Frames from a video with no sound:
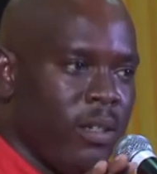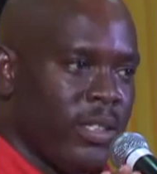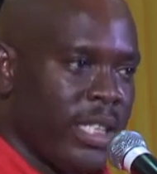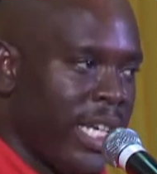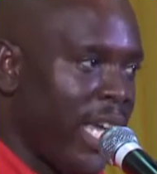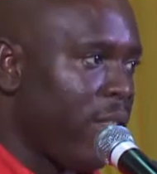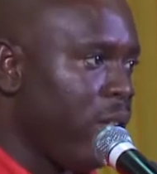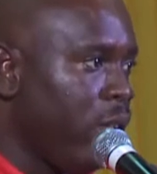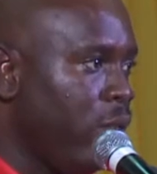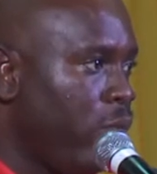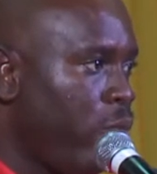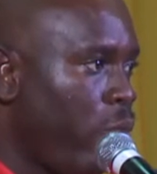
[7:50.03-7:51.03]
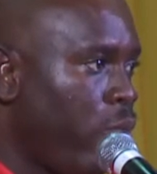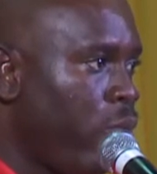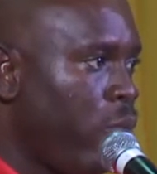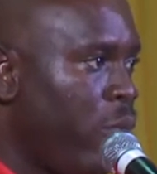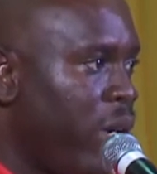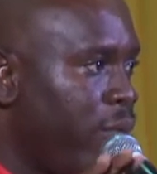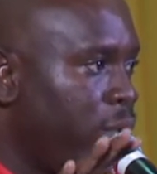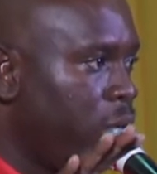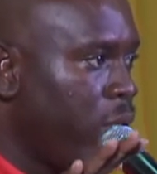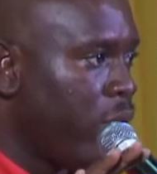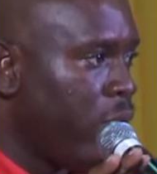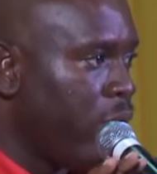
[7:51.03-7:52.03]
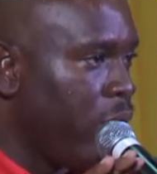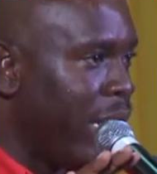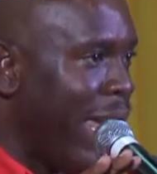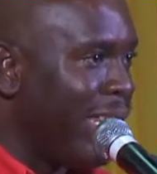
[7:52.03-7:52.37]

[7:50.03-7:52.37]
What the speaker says: together with the